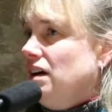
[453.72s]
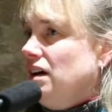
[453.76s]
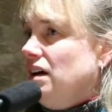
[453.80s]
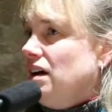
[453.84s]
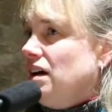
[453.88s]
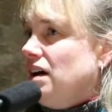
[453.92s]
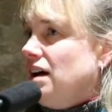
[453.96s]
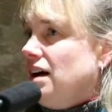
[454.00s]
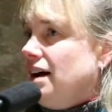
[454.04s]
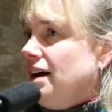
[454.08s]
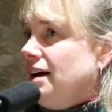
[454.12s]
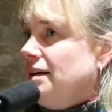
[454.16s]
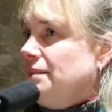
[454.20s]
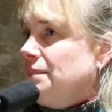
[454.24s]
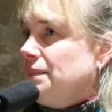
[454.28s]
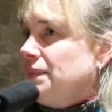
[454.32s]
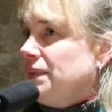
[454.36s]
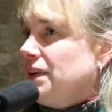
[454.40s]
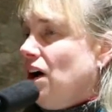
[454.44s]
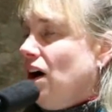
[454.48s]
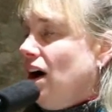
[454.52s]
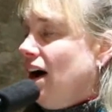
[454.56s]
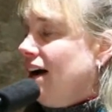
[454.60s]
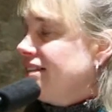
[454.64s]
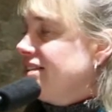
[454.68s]

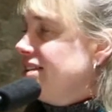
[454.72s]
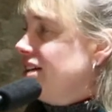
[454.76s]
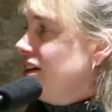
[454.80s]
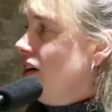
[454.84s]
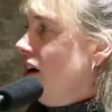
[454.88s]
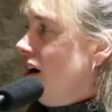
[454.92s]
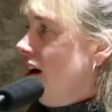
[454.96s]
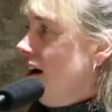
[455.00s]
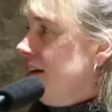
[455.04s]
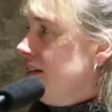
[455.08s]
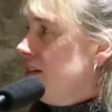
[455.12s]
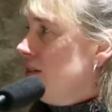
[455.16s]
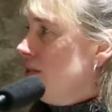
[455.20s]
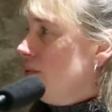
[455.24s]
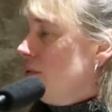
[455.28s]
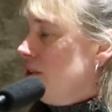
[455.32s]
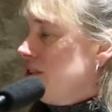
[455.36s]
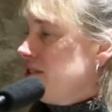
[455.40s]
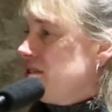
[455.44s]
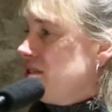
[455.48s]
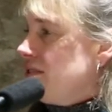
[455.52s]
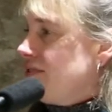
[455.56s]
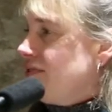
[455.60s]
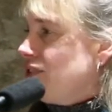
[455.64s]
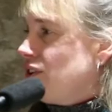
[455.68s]
OxyContin was
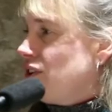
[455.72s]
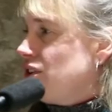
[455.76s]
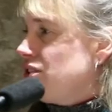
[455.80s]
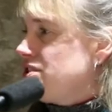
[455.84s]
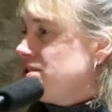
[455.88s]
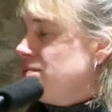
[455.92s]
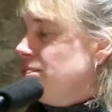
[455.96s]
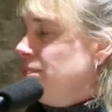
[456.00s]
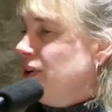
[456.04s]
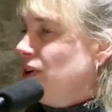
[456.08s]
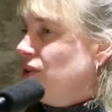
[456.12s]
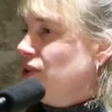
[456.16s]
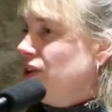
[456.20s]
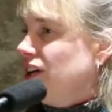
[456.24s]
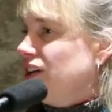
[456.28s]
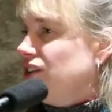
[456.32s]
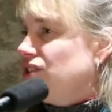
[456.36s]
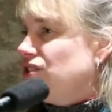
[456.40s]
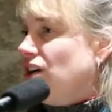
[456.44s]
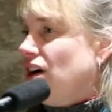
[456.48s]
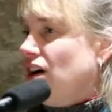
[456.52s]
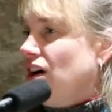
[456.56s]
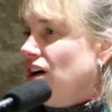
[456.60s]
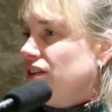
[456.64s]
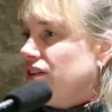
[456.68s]
the first
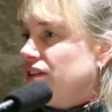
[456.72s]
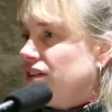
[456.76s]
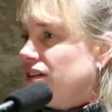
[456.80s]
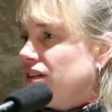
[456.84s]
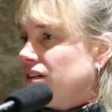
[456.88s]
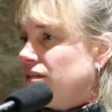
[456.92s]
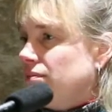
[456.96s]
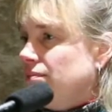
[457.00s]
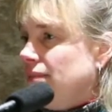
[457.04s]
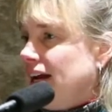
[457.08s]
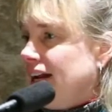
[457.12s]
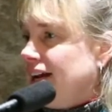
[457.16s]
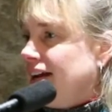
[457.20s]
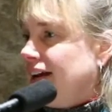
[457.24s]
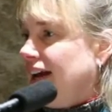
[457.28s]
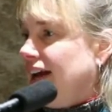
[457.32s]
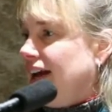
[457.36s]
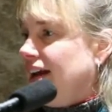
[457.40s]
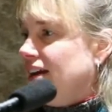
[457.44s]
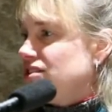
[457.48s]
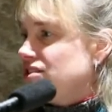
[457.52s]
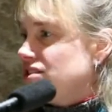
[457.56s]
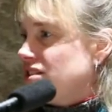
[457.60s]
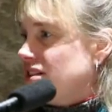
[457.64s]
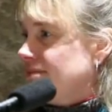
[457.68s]
billion-dollar
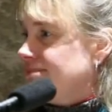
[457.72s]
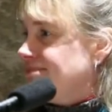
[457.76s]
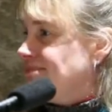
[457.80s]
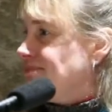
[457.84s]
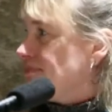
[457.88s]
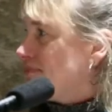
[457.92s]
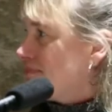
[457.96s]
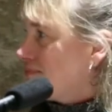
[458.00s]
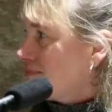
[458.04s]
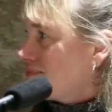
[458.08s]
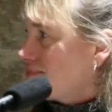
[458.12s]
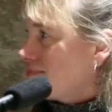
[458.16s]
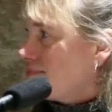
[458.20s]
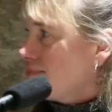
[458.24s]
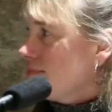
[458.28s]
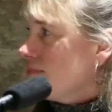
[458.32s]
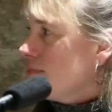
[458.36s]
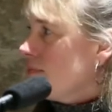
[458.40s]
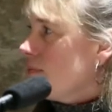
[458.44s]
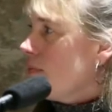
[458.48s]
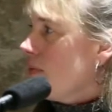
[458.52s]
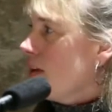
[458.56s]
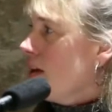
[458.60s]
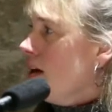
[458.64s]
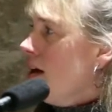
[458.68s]
medication.
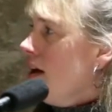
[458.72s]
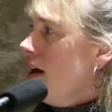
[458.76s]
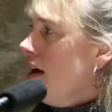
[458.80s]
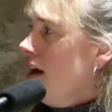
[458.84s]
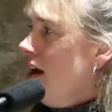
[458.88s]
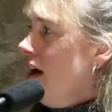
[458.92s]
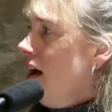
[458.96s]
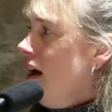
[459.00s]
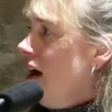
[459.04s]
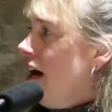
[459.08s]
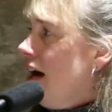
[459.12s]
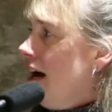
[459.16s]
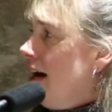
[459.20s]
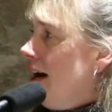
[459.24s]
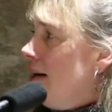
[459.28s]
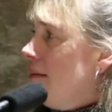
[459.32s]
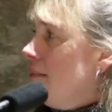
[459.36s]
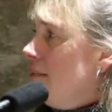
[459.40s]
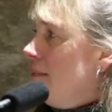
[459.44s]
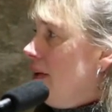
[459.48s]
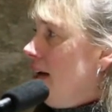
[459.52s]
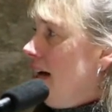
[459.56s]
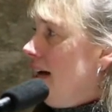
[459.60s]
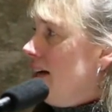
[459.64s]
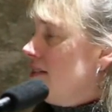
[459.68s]

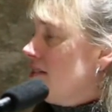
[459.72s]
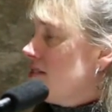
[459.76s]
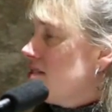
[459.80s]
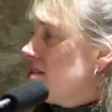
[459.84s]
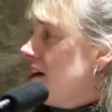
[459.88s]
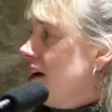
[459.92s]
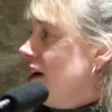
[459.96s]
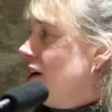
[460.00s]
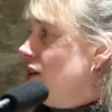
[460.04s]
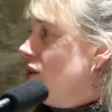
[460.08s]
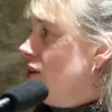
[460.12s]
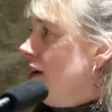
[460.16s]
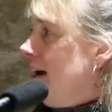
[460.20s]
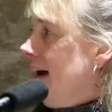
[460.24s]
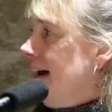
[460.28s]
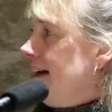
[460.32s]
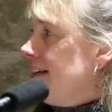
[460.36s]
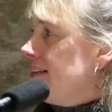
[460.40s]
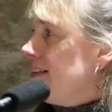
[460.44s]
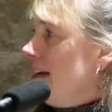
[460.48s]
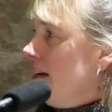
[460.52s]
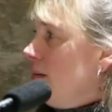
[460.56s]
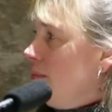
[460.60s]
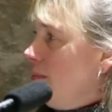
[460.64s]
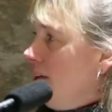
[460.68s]
And so as
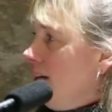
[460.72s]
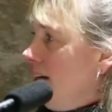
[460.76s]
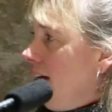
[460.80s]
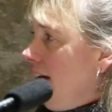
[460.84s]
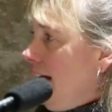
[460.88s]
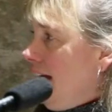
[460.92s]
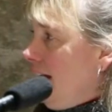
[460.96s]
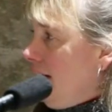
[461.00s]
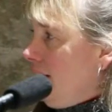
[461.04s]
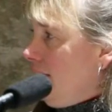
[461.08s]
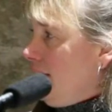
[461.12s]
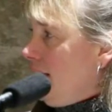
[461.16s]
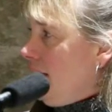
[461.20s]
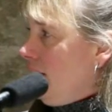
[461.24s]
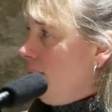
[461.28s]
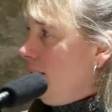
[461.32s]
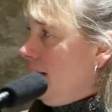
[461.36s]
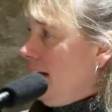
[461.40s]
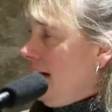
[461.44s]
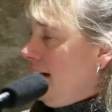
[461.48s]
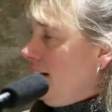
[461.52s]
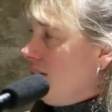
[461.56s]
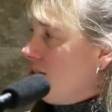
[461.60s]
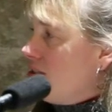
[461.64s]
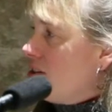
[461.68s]
they
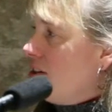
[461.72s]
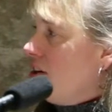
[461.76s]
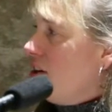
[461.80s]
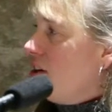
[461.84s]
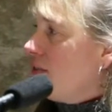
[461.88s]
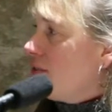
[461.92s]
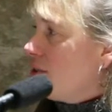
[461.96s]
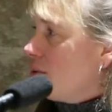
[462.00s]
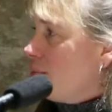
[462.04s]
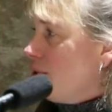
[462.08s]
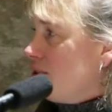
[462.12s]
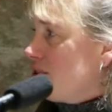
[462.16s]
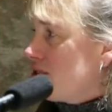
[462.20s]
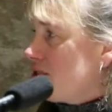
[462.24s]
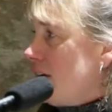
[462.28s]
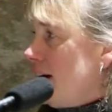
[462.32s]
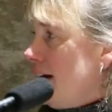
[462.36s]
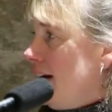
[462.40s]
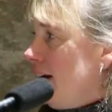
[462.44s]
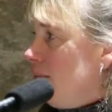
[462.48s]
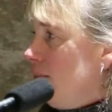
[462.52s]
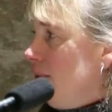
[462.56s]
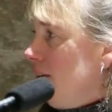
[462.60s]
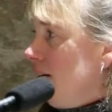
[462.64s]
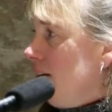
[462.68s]
began to
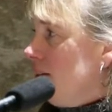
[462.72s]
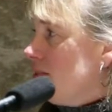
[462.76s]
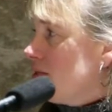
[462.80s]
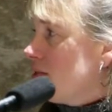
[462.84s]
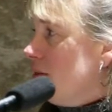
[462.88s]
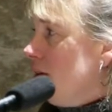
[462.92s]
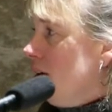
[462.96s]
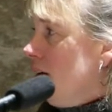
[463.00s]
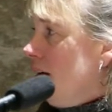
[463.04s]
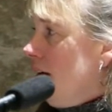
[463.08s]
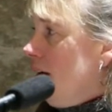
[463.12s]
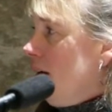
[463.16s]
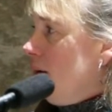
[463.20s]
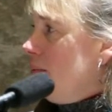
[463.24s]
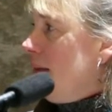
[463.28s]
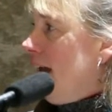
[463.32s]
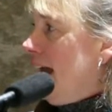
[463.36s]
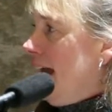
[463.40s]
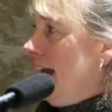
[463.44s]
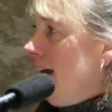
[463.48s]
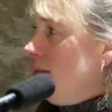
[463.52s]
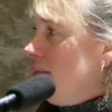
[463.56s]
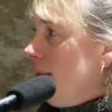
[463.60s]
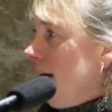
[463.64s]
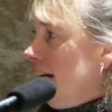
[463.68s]
overprescribe these
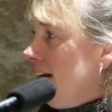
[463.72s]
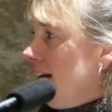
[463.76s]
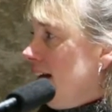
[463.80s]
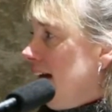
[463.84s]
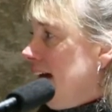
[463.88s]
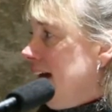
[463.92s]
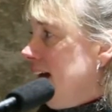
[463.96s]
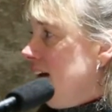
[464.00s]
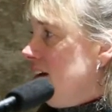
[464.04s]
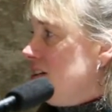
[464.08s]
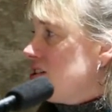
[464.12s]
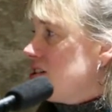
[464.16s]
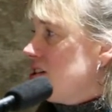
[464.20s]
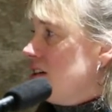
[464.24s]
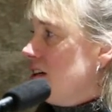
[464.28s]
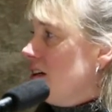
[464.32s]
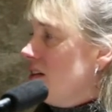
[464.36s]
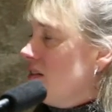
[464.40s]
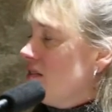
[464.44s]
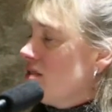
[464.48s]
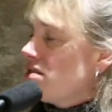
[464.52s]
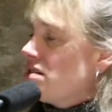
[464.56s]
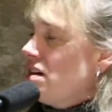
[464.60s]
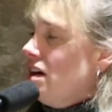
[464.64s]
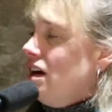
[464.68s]
pain
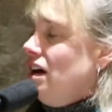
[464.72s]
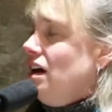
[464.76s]
medications,